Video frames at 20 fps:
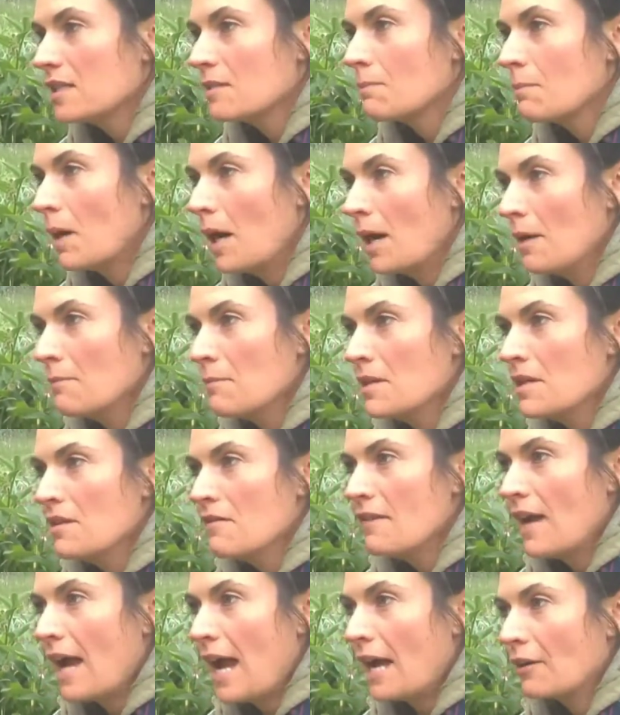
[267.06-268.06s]
Department
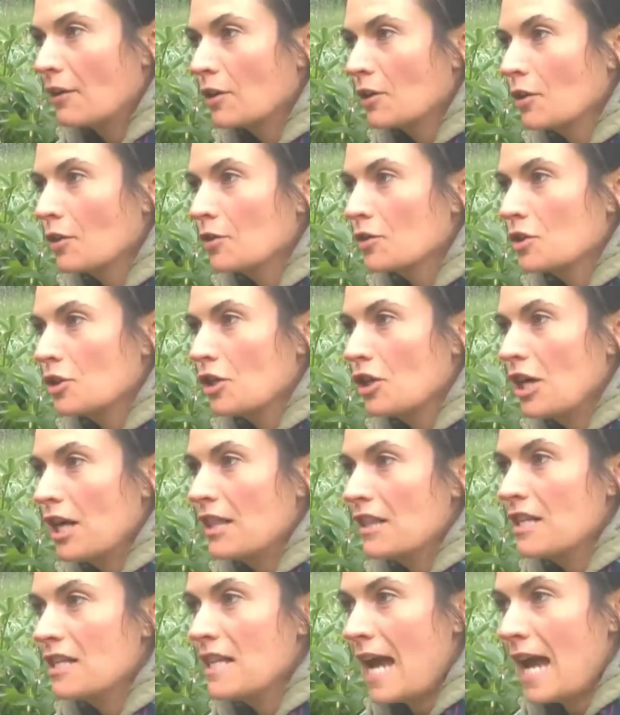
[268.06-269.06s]
of Agriculture and
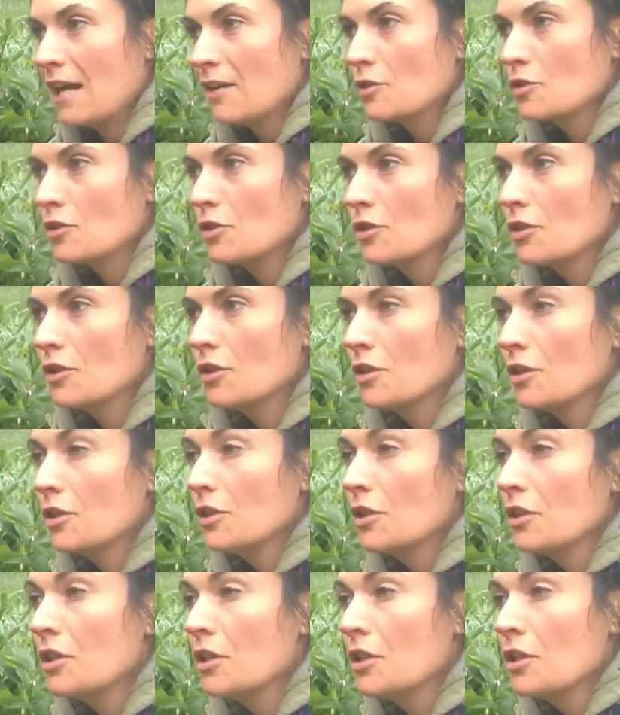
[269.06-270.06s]
the
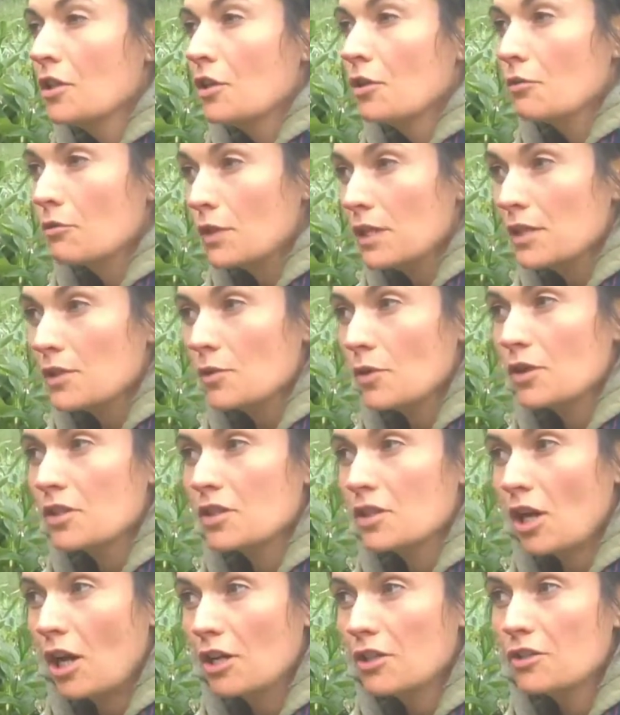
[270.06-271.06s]
Natural
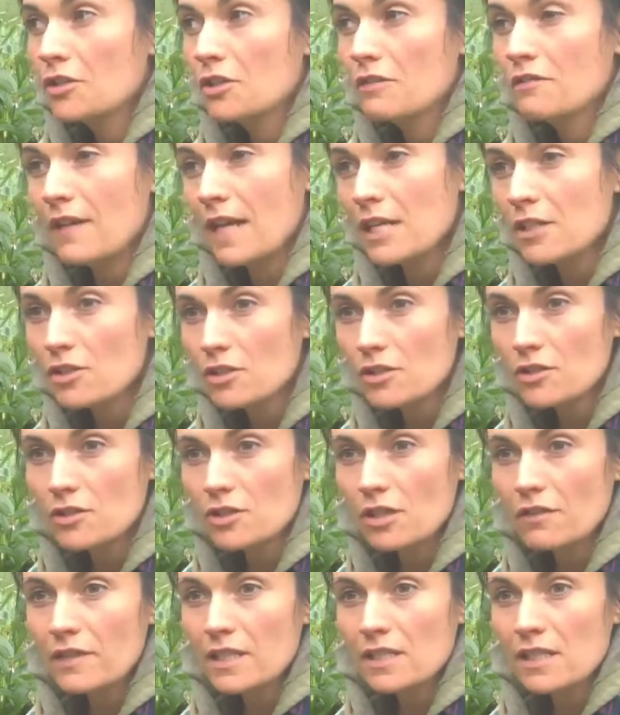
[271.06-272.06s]
Resource Conservation
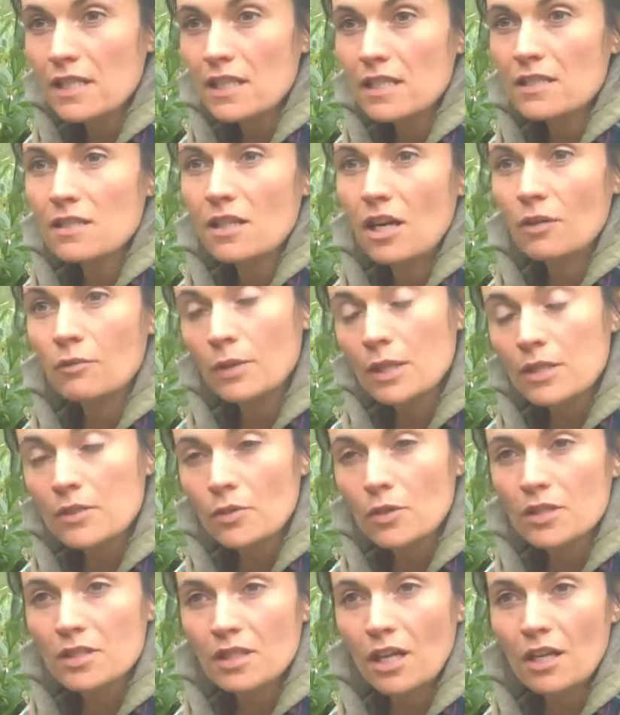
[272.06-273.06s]
Services in our
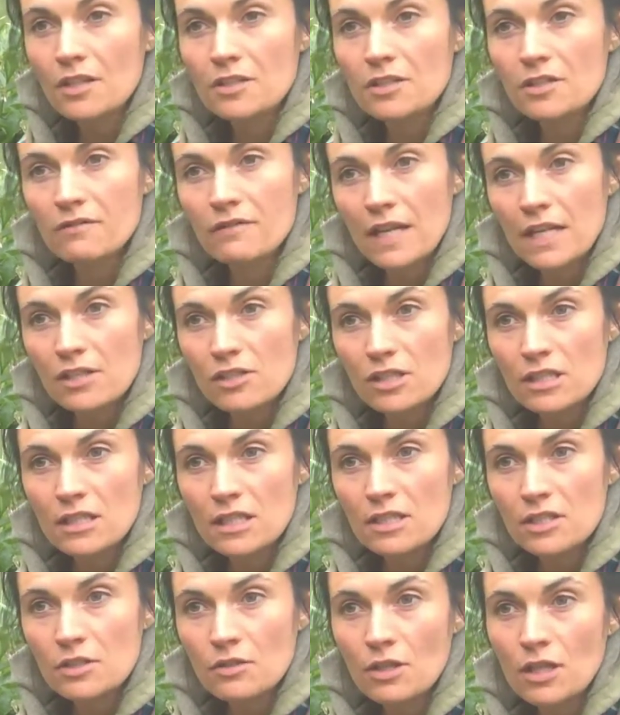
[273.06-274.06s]
Resource Conservation
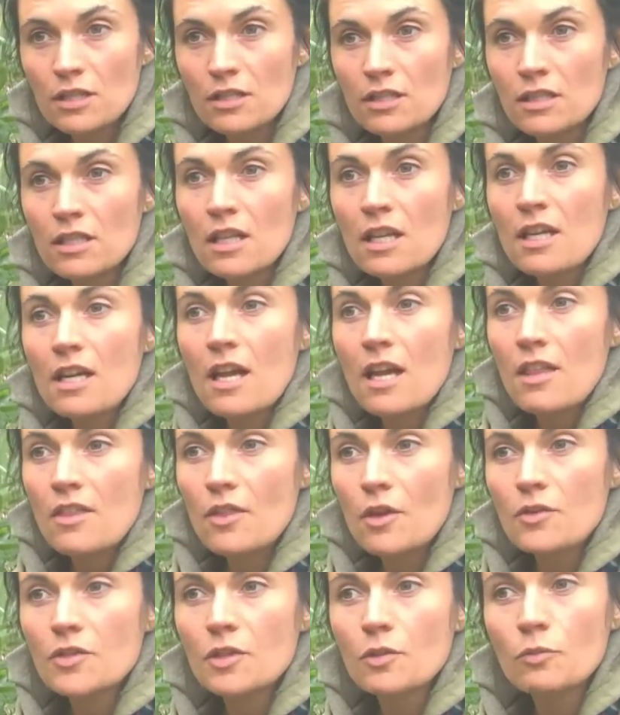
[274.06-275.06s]
District,
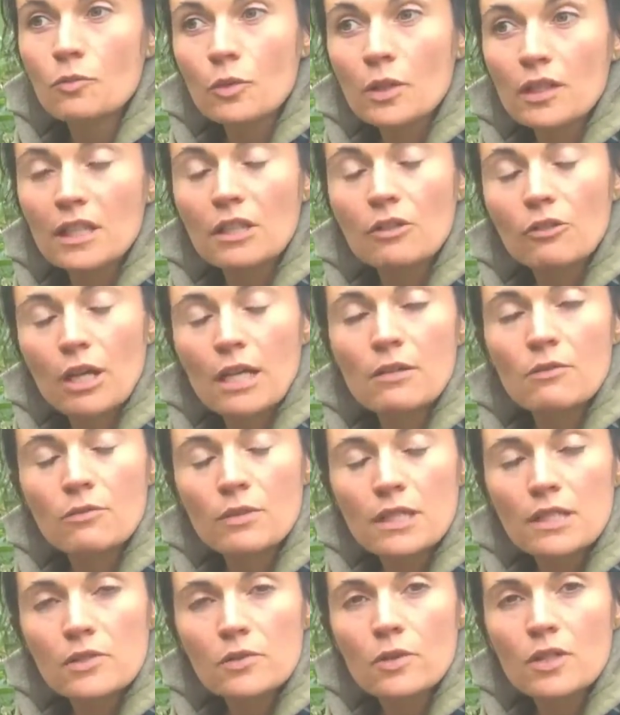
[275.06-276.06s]
those are really great
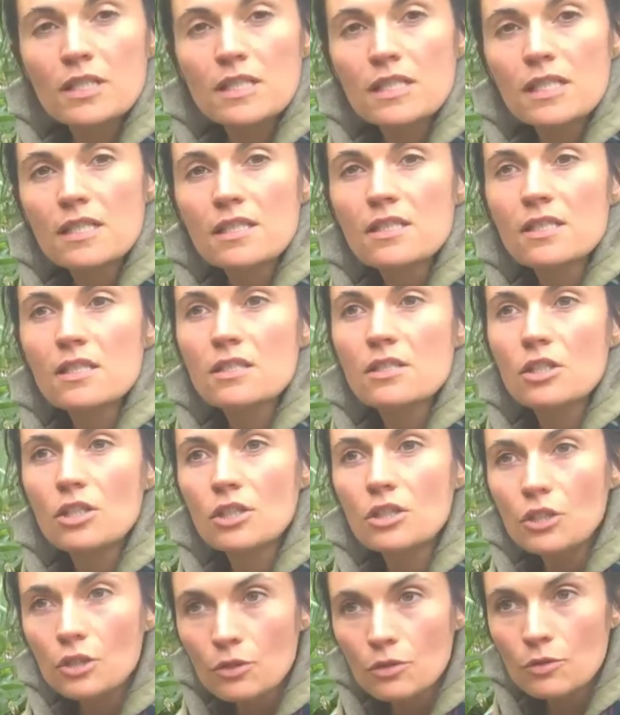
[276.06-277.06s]
resources to
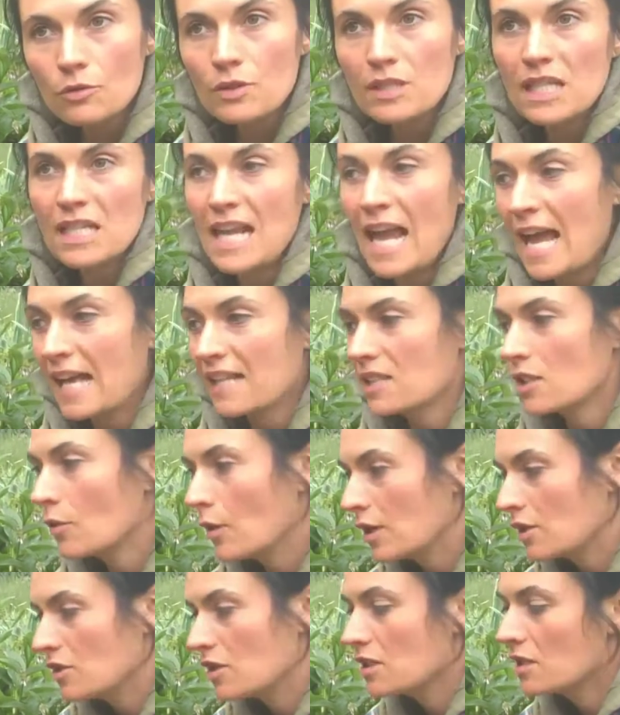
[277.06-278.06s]
use and ask
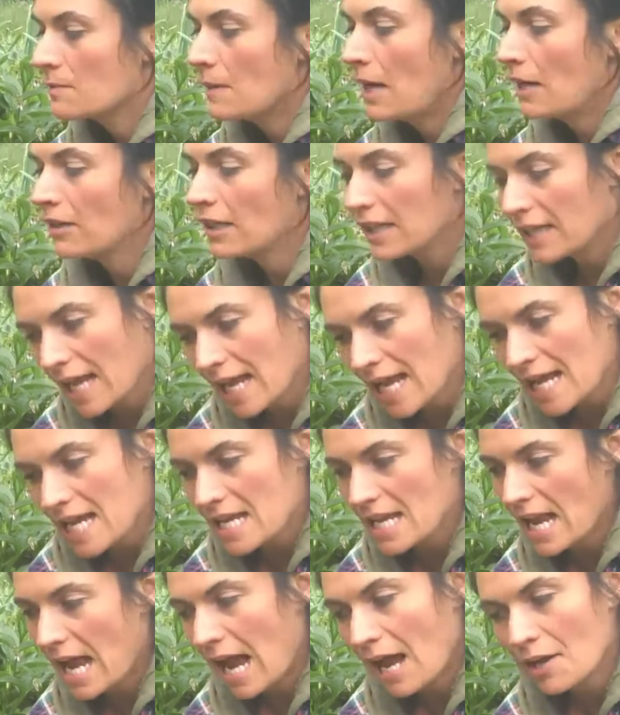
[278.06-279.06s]
questions about, like,
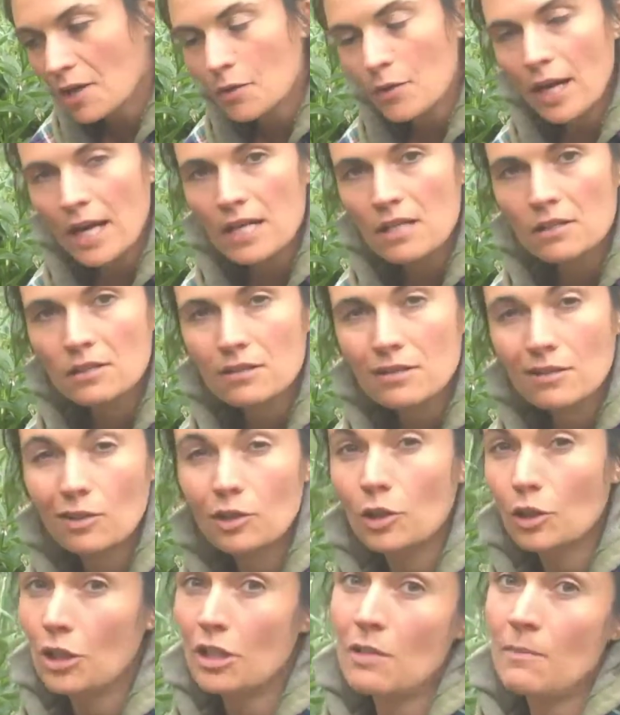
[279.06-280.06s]
hey, how do I
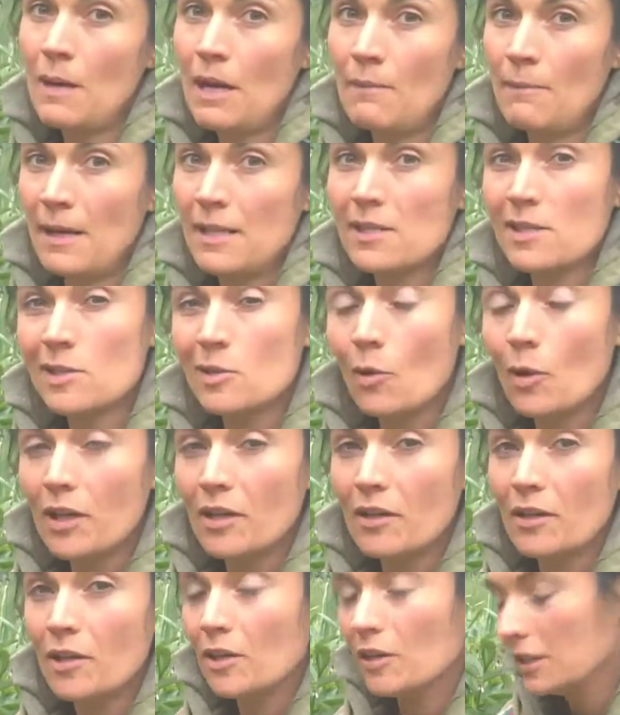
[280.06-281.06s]
learn about my
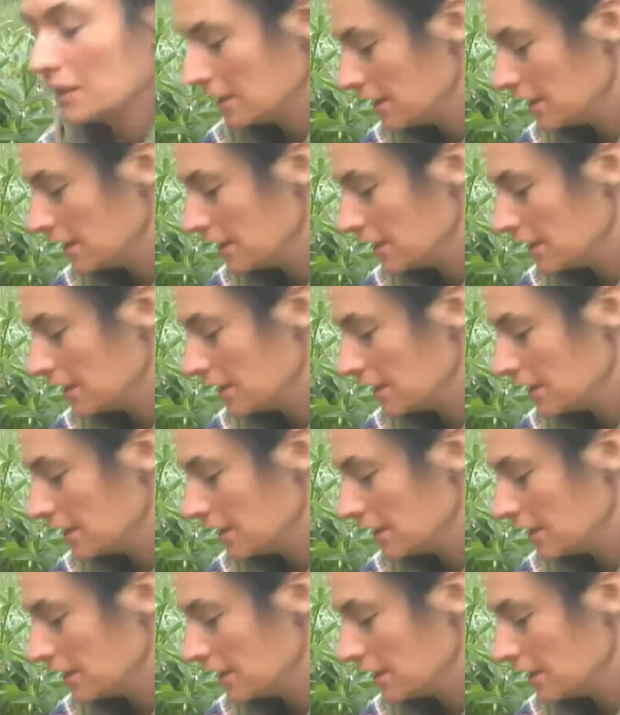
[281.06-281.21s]
soil?